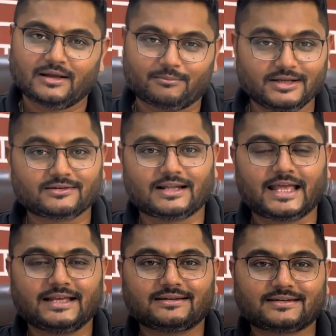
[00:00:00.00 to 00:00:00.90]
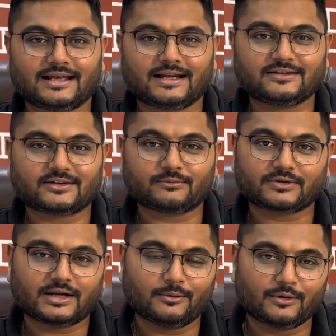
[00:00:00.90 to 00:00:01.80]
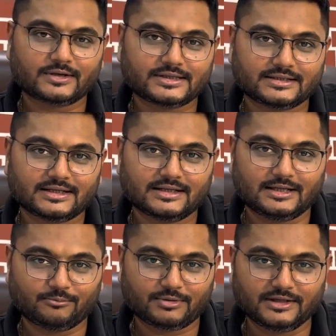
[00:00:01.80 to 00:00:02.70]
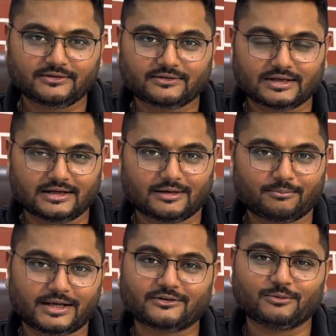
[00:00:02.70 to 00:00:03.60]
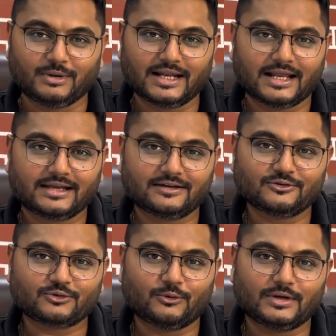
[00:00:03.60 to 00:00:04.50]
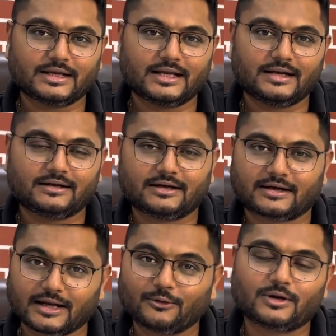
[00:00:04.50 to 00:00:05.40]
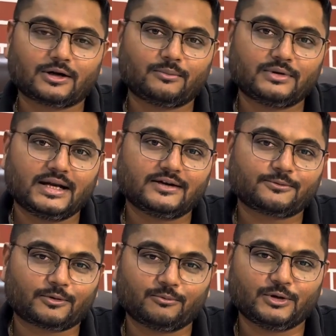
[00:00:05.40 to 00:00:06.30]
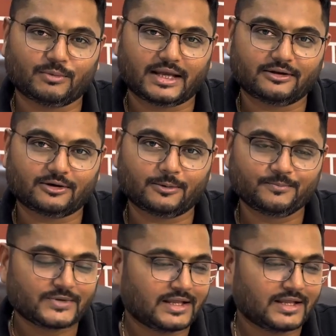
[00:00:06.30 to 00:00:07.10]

Please like, share, and subscribe our channel, and please press the bell icon so you'll get regular updates from the micro.